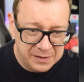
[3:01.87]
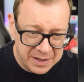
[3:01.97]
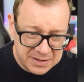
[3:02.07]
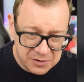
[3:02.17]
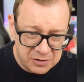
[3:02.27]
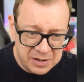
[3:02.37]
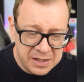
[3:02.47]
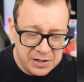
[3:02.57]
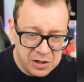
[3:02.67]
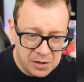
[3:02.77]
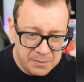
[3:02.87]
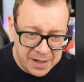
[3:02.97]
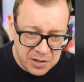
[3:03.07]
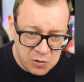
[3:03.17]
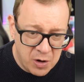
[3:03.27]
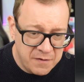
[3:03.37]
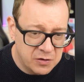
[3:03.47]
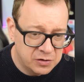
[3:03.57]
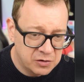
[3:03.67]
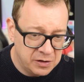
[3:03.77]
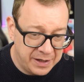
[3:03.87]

That's right. Yeah, make UI view controller